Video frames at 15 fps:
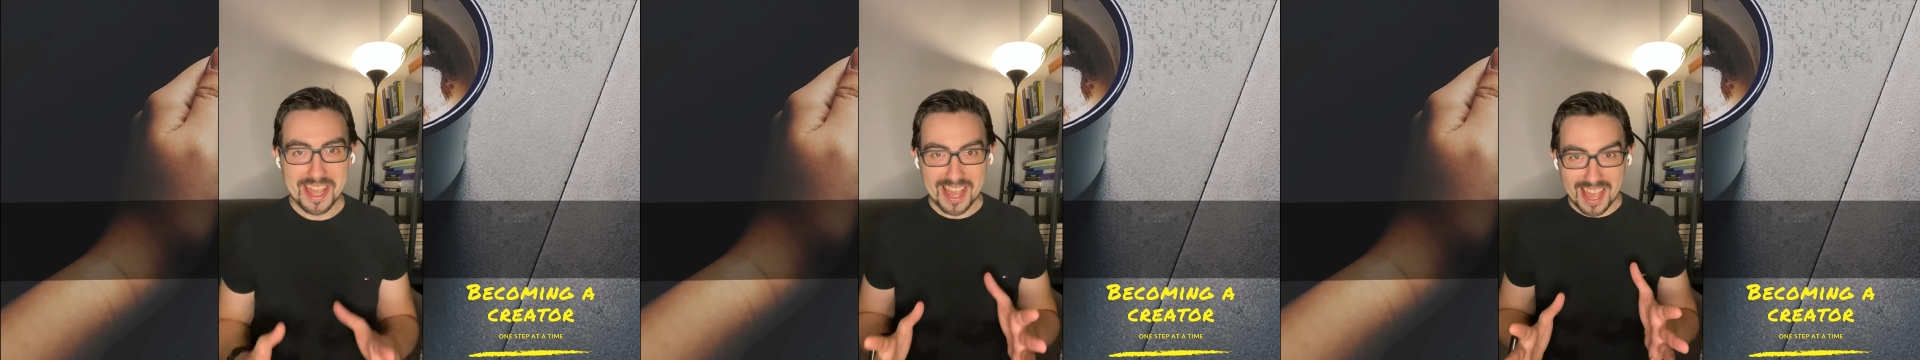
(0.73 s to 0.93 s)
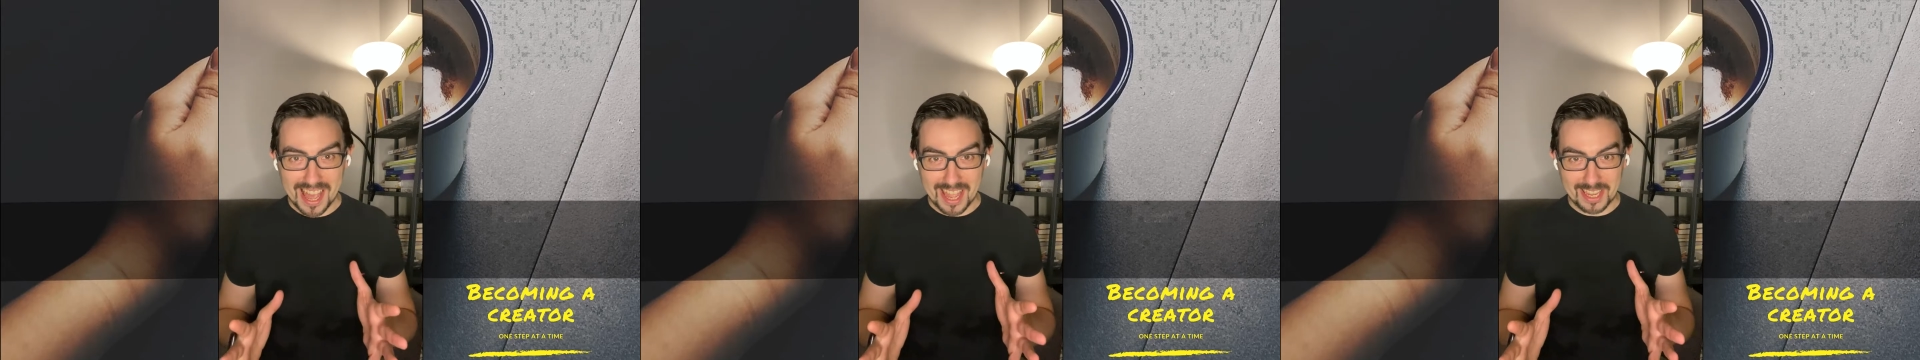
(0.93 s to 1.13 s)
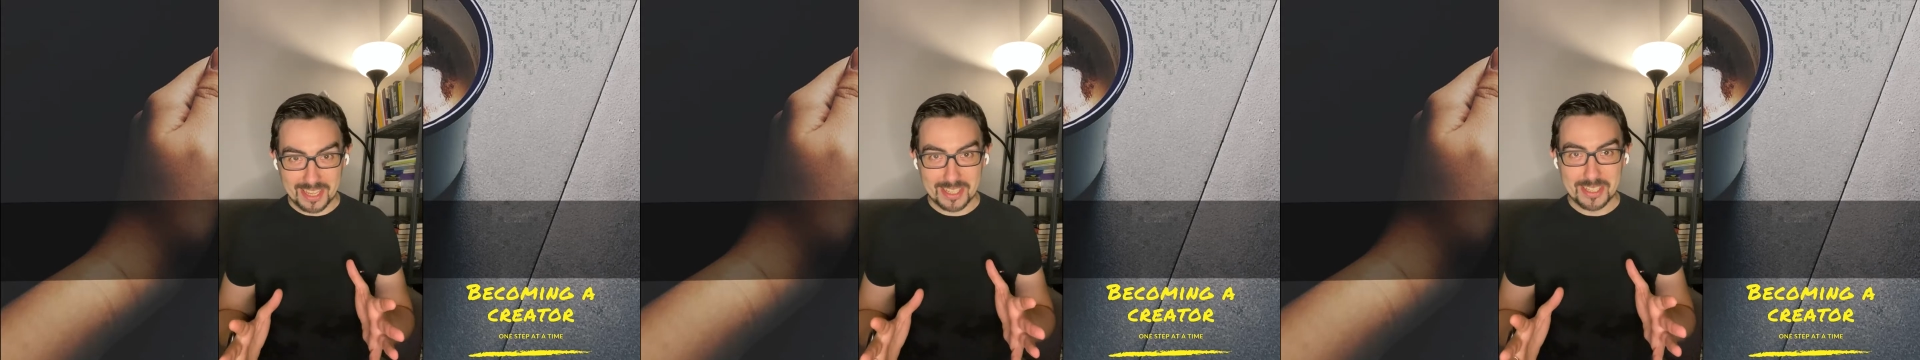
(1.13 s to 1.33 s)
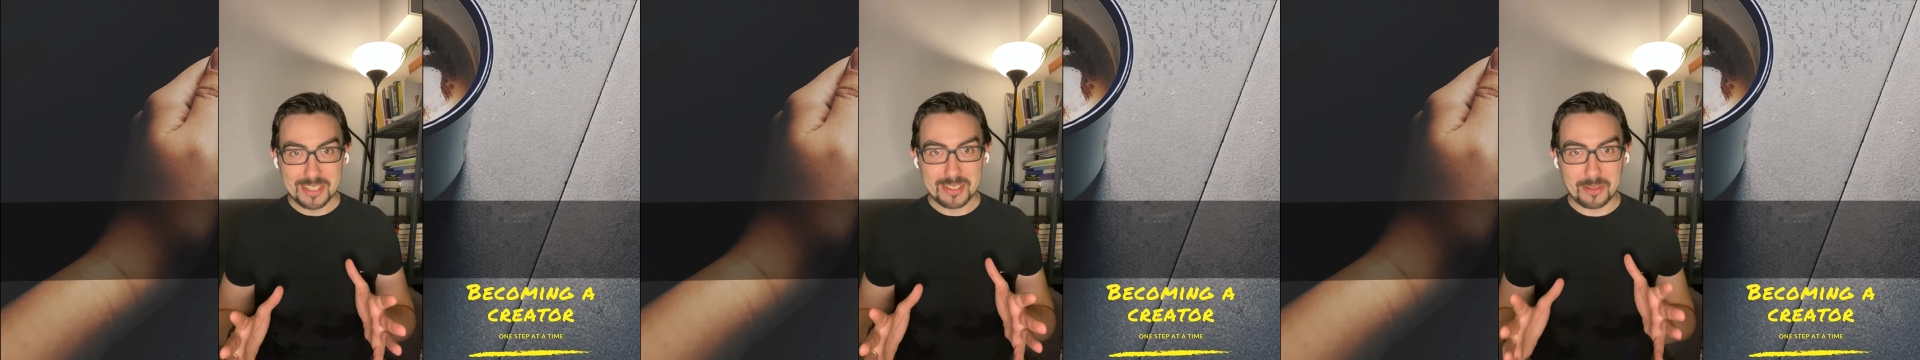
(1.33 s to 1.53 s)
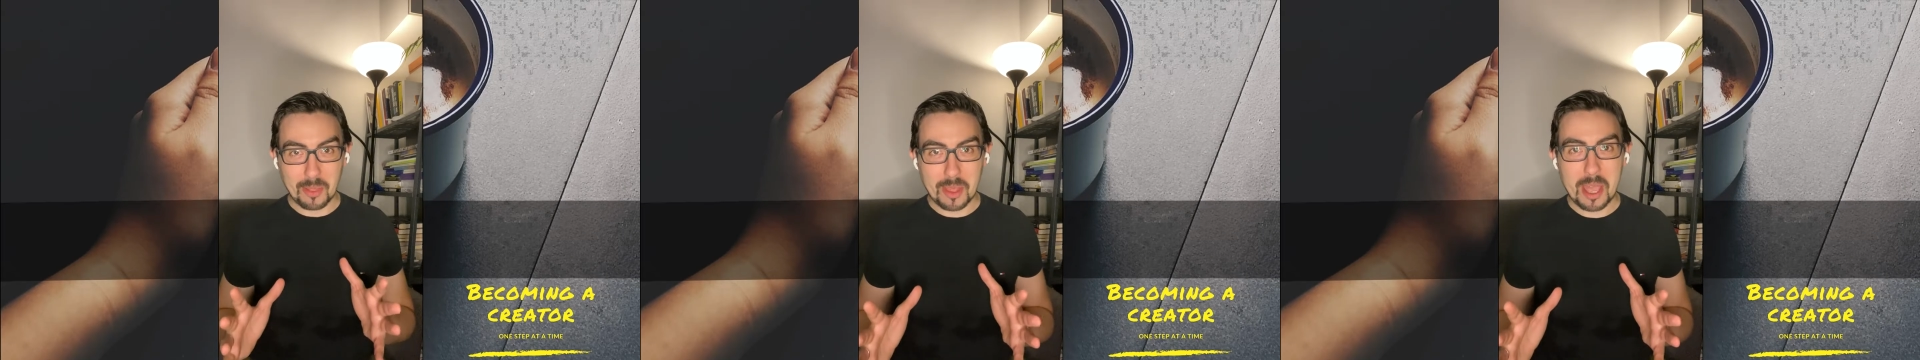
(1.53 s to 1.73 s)
Hi,
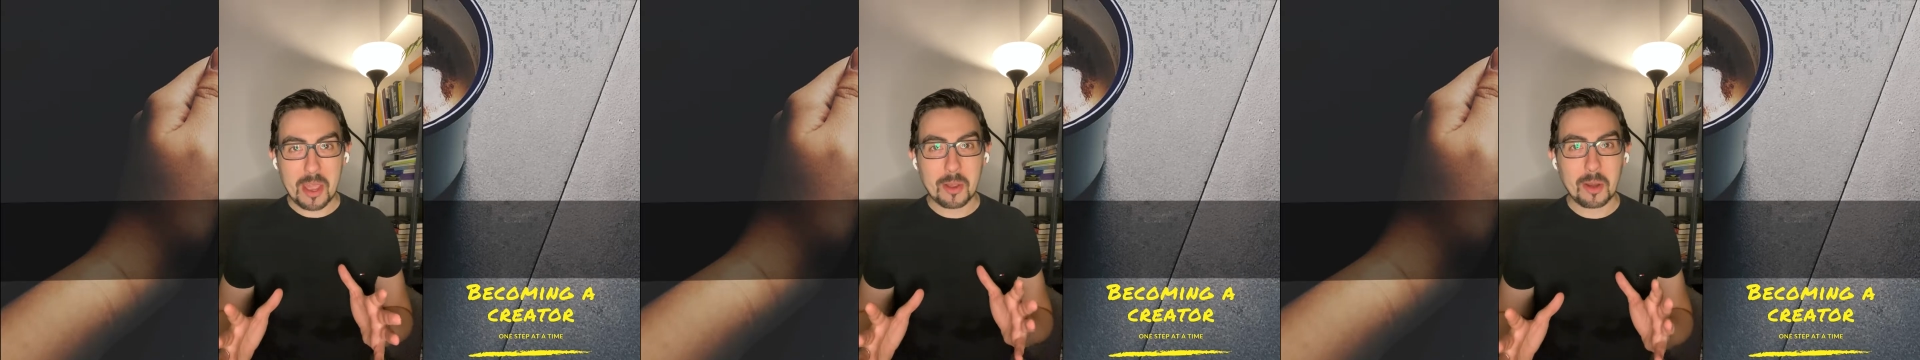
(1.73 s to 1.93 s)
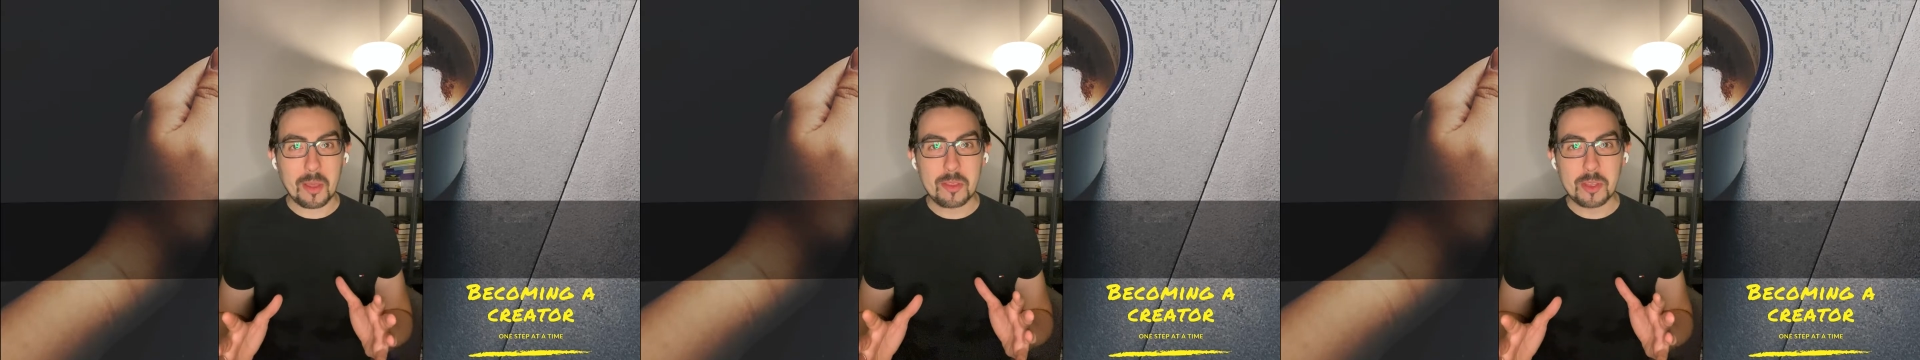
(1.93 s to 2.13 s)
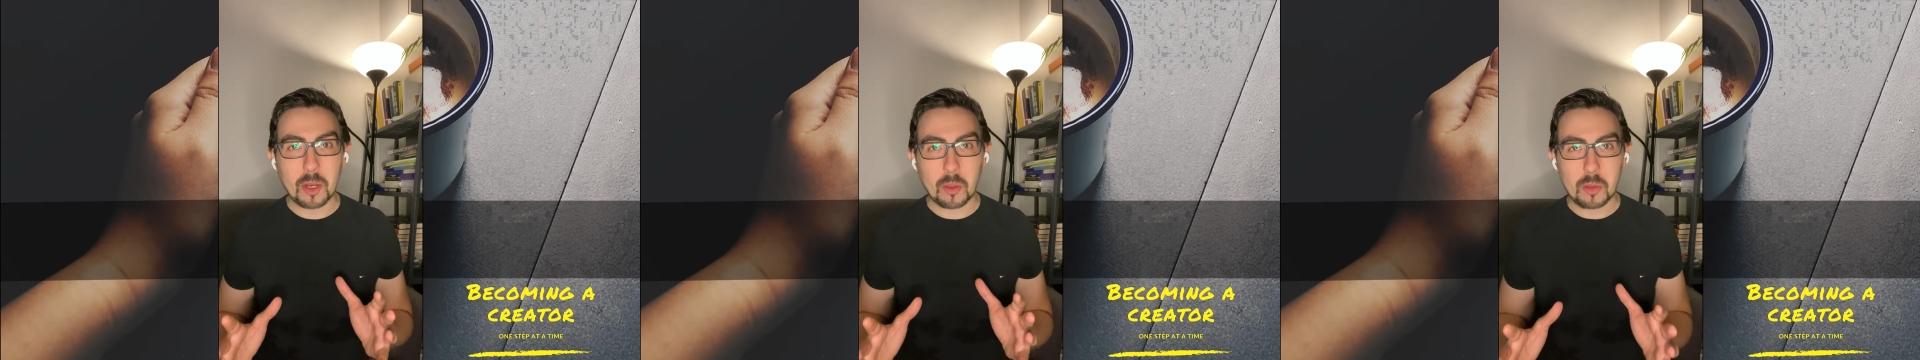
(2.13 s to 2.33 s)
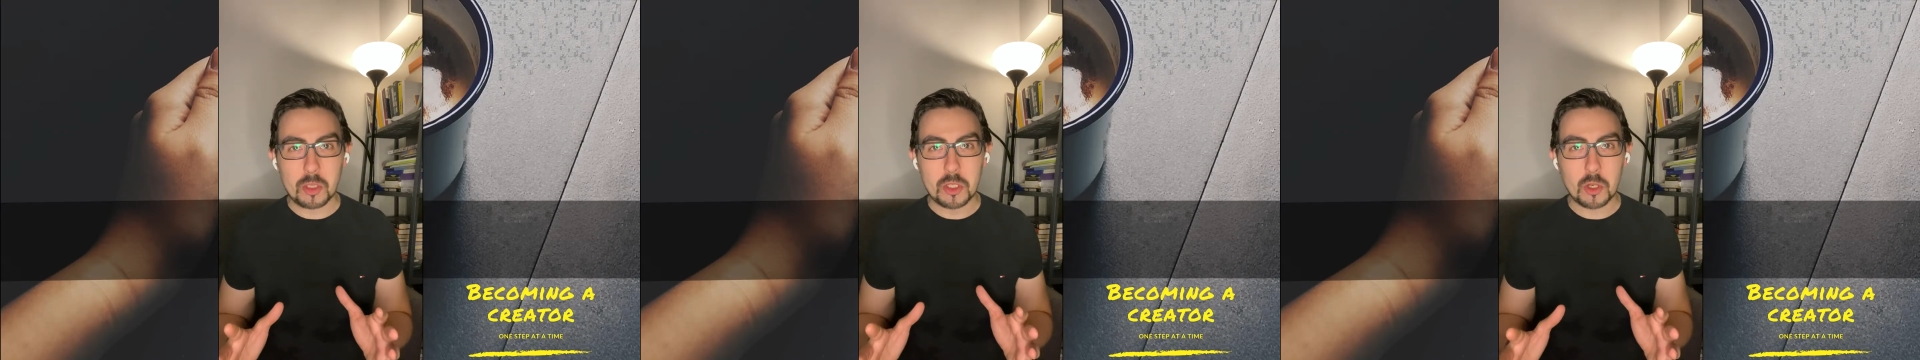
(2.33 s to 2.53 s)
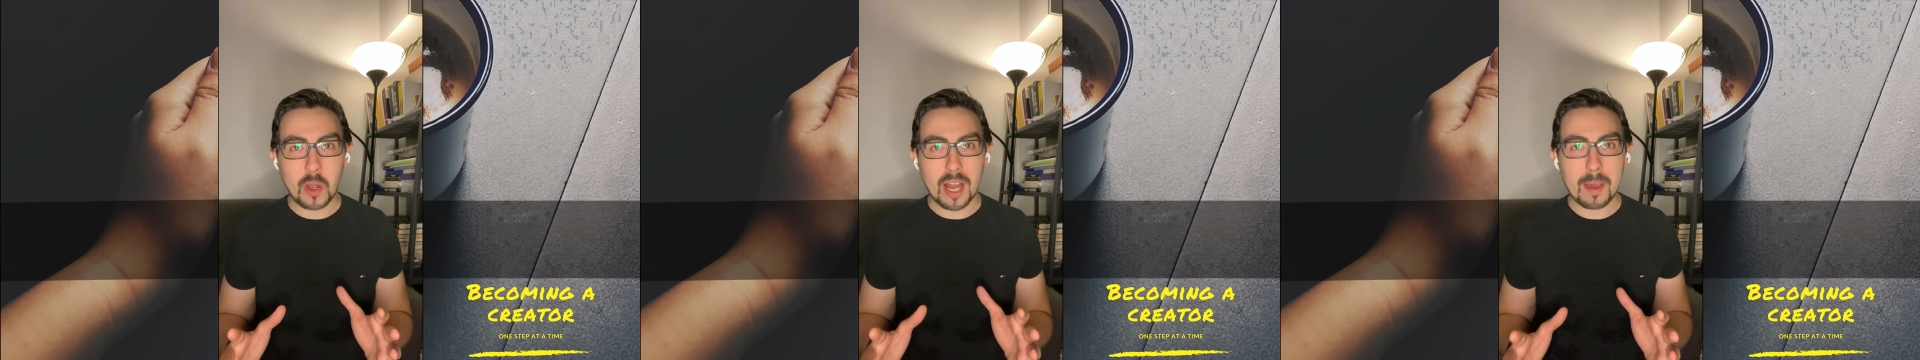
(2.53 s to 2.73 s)
today I'm gonna
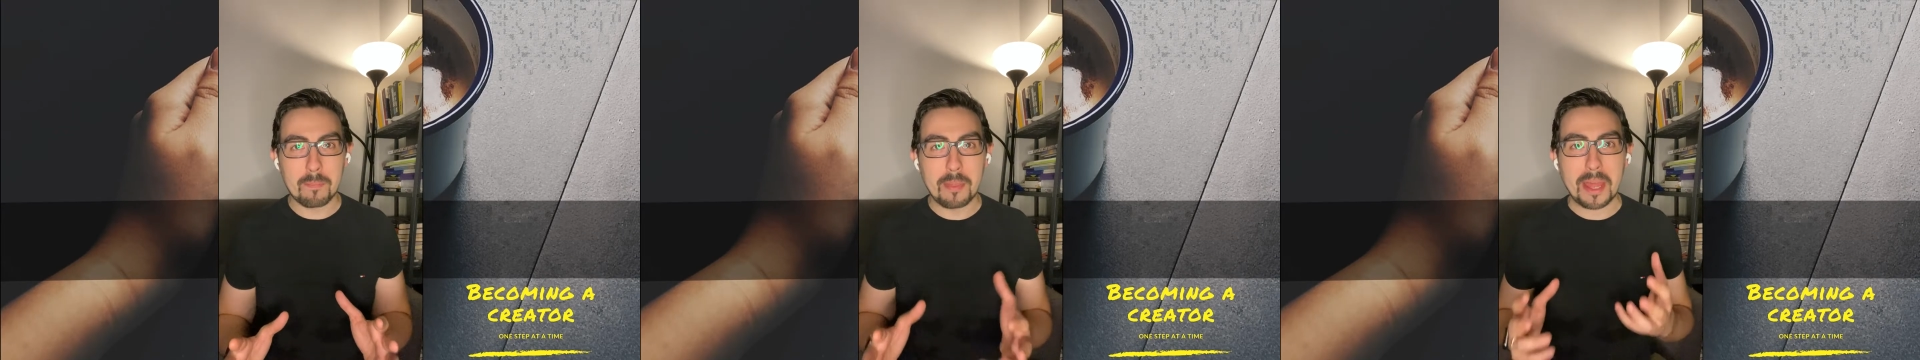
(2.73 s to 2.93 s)
introduce you an app